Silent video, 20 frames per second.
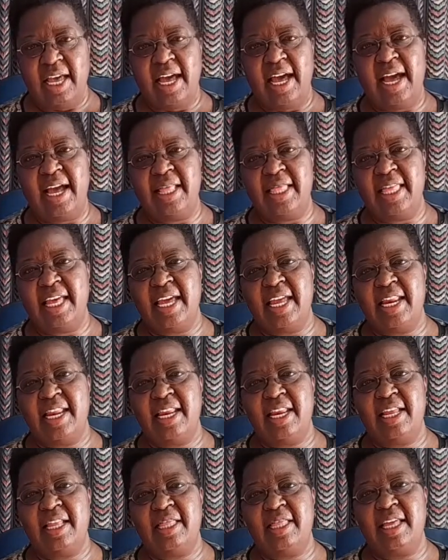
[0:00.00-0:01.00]
and then
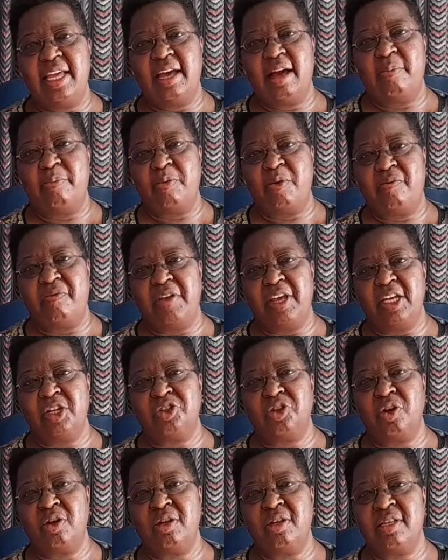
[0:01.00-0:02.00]
the
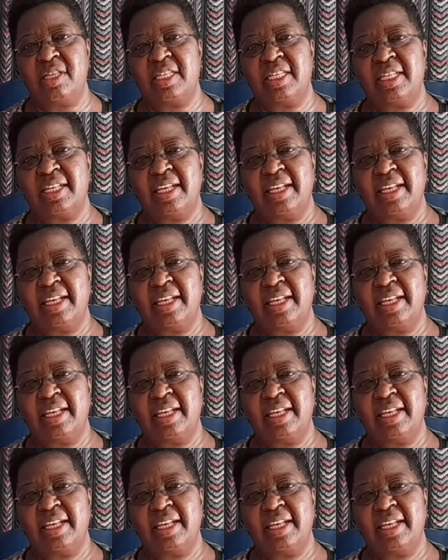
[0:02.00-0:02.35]
abbreviations